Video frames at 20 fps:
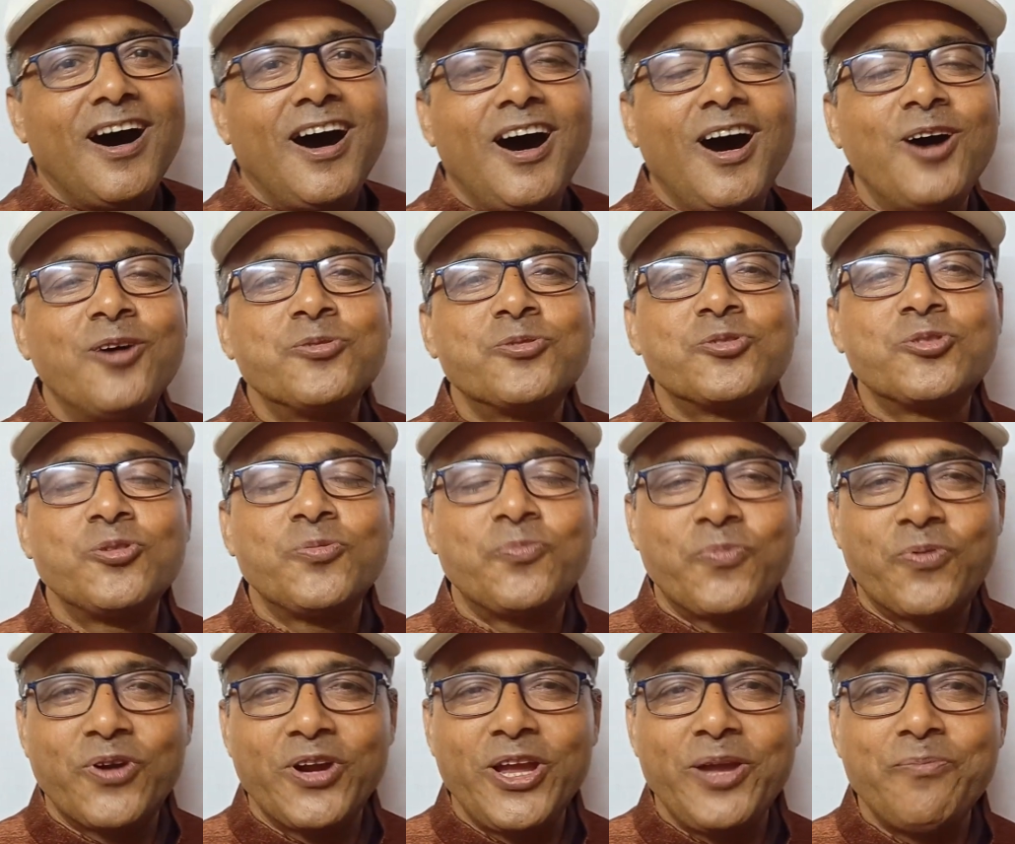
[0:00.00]
how to
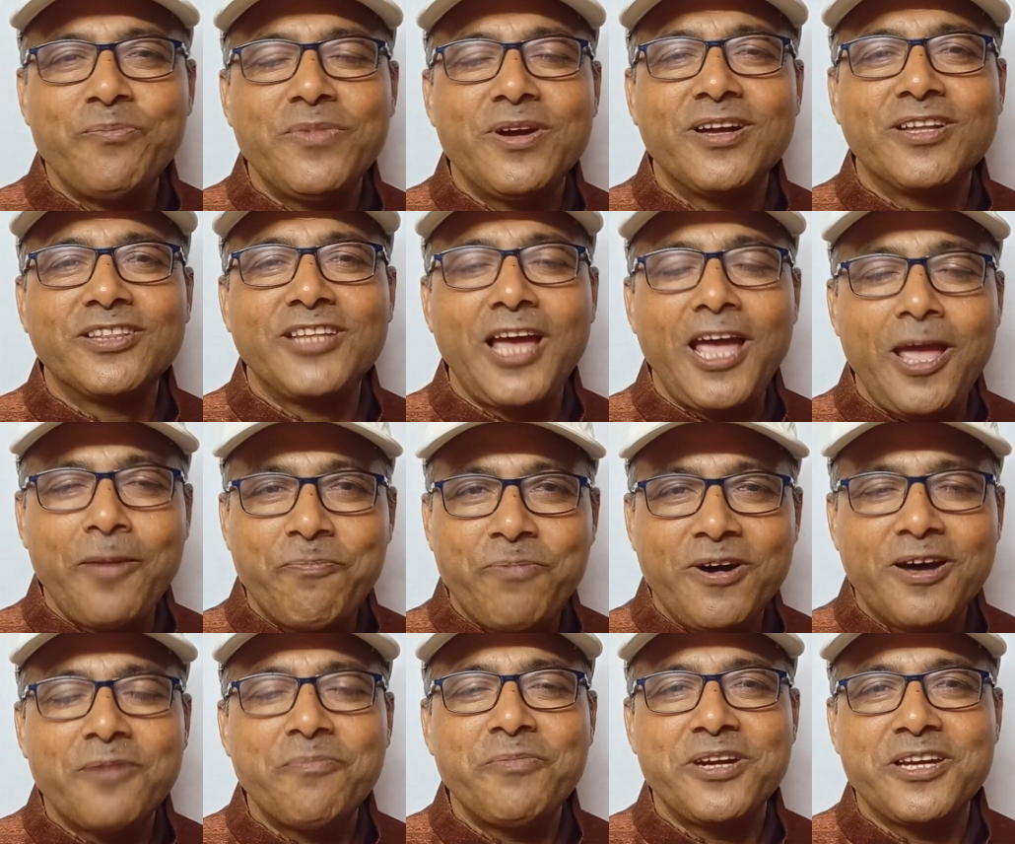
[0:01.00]
frame the
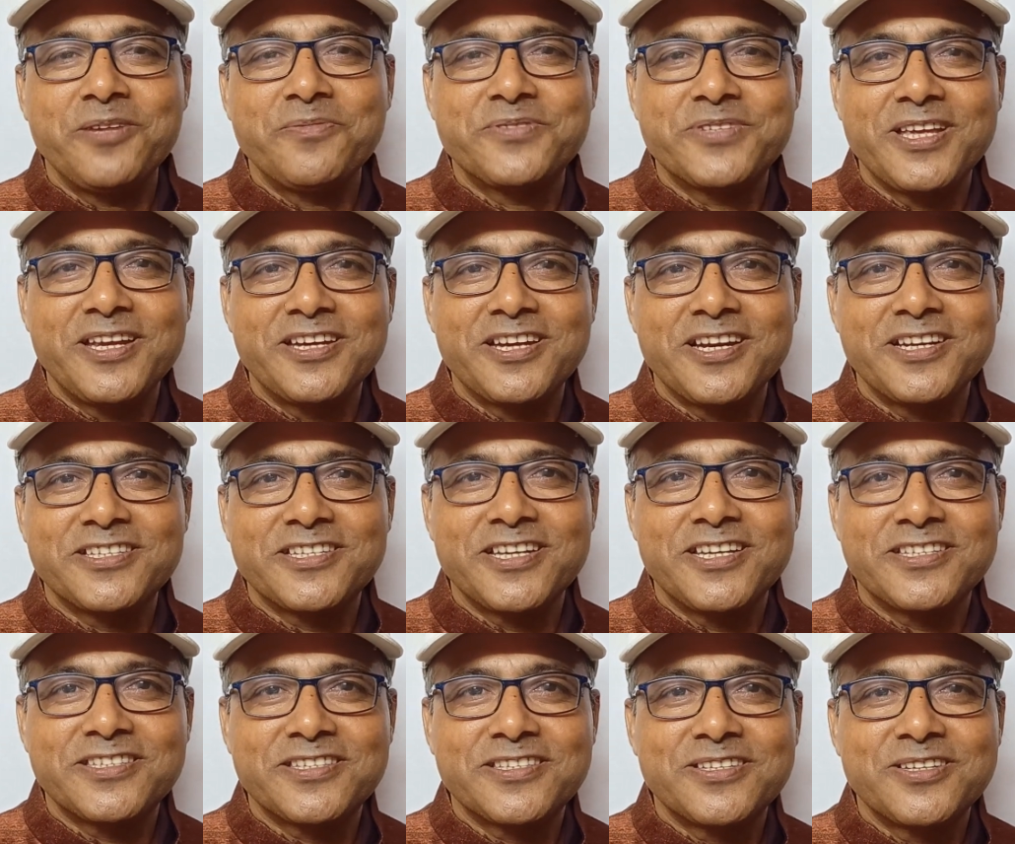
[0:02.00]
affirmative
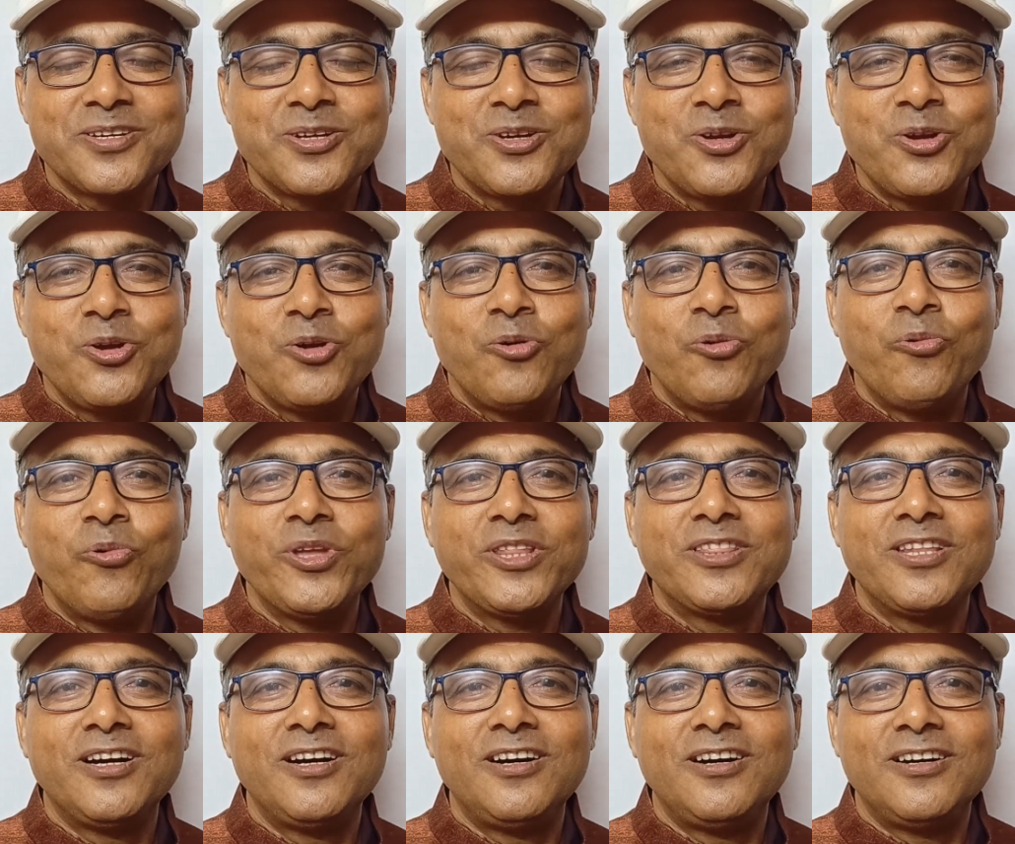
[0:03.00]
sentences with
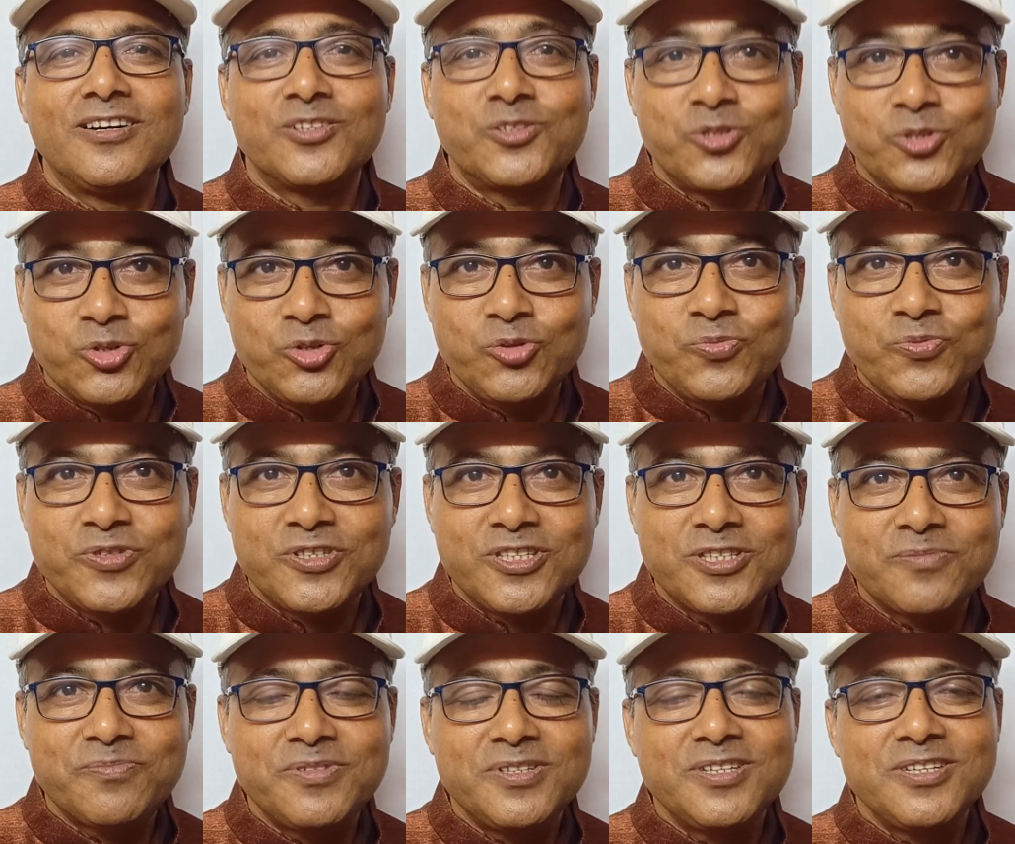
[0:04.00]
the do
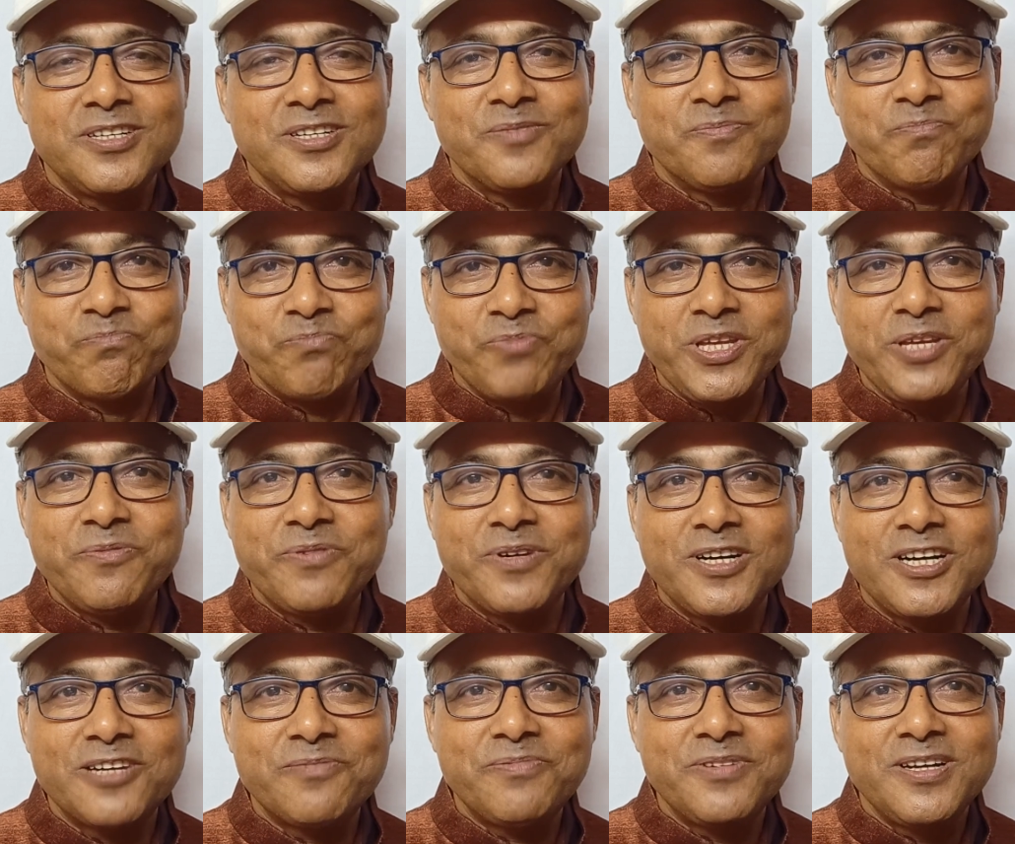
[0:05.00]
verb, be
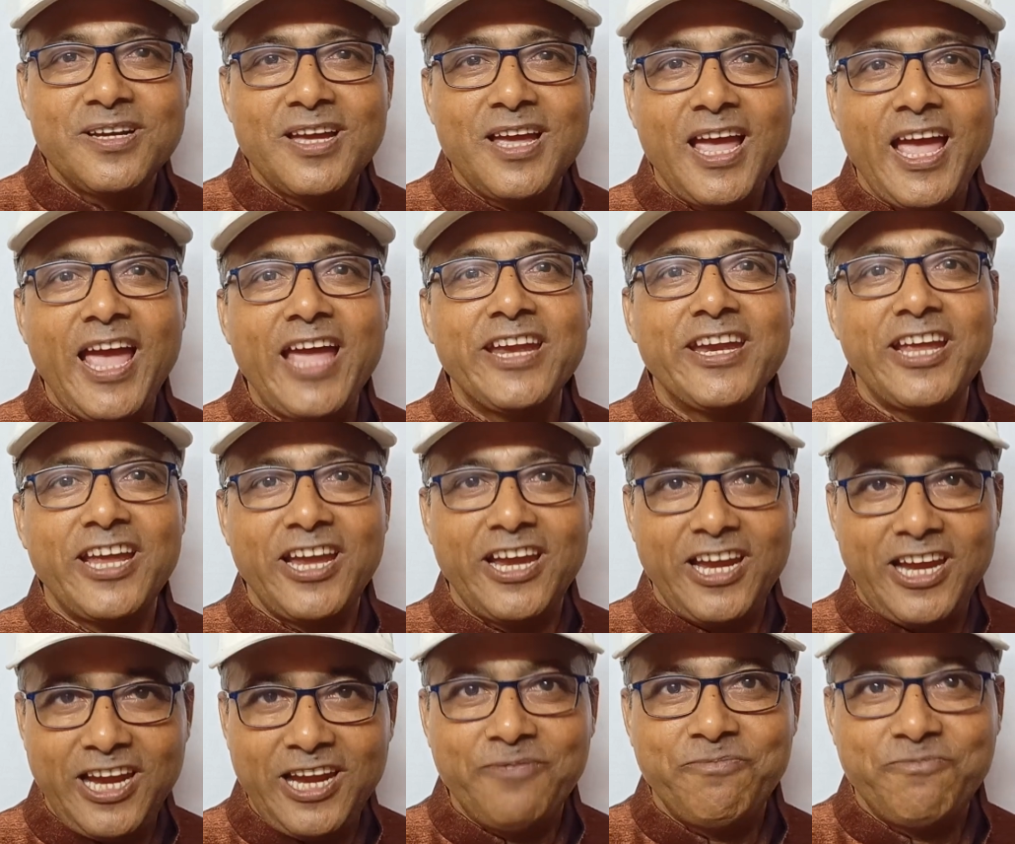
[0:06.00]
verb and
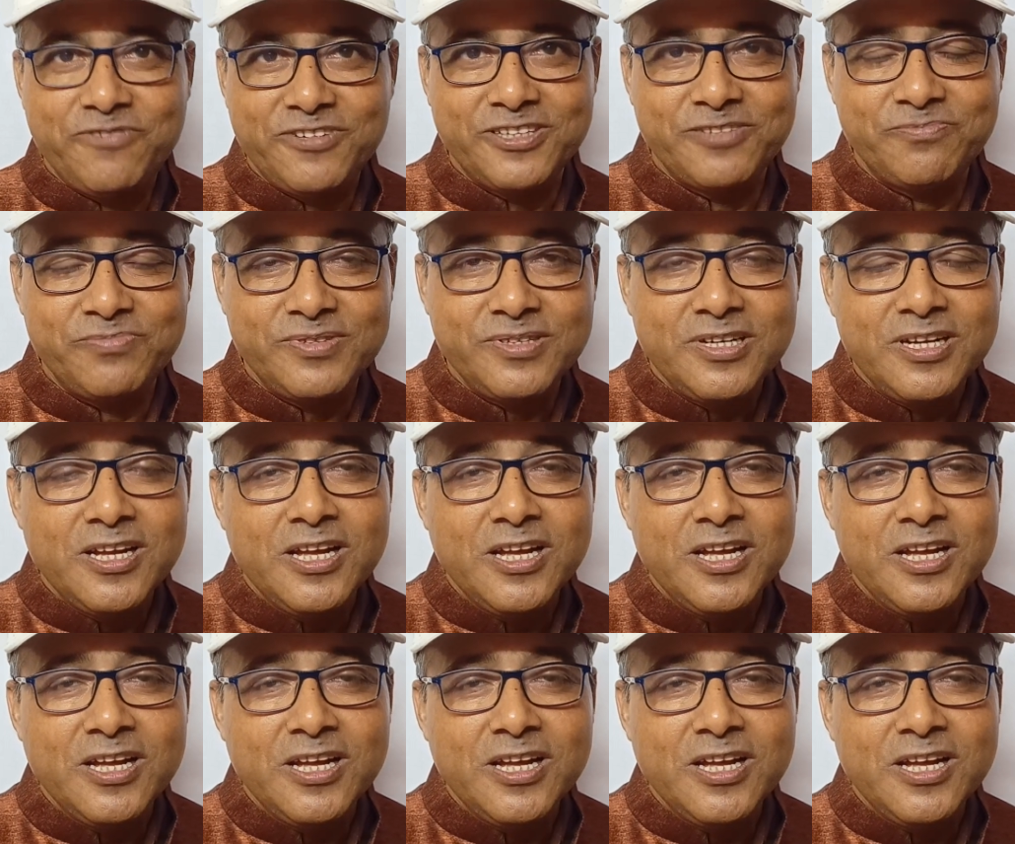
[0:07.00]
have verb.